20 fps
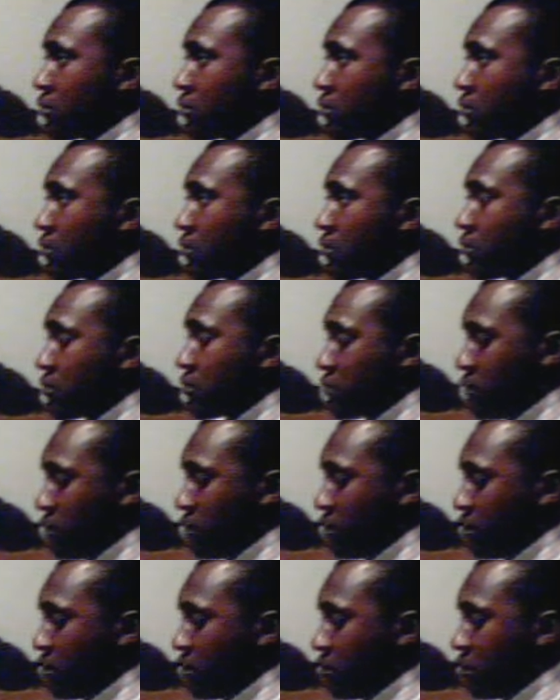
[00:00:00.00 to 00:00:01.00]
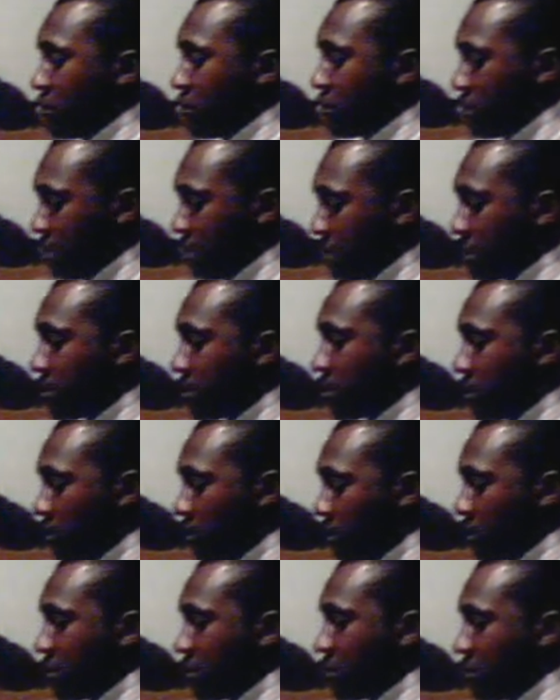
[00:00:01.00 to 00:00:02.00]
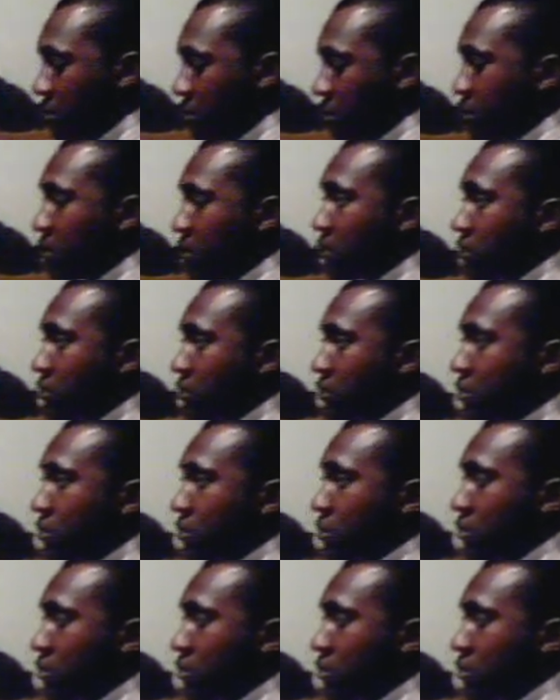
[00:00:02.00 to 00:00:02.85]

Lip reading: and physical challenges right now.